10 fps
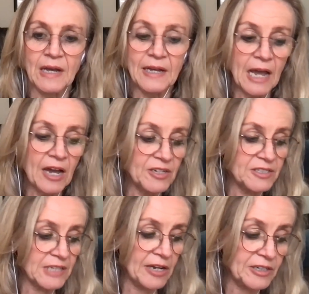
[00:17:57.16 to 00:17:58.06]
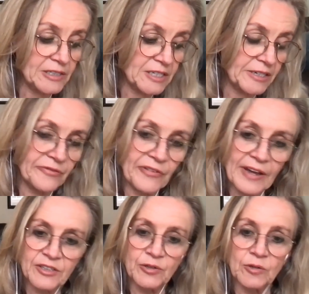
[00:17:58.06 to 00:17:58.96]
And how does it
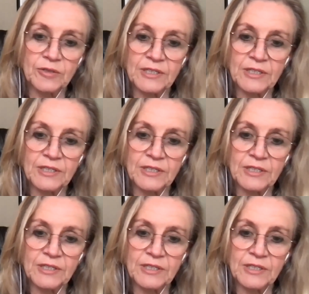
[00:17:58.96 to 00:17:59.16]
affect you